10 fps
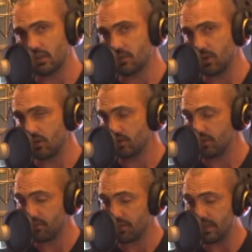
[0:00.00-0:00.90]
experience of
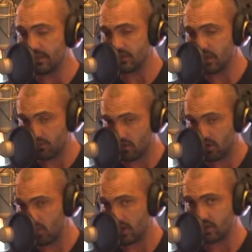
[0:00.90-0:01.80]
like being in the stock market
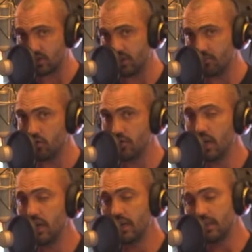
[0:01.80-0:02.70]
and watching shit move,
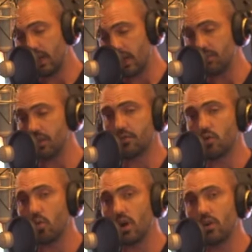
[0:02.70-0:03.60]
timing it for
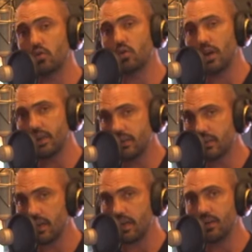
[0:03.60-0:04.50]
a while. You kind of get
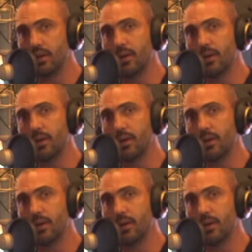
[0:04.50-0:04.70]
that.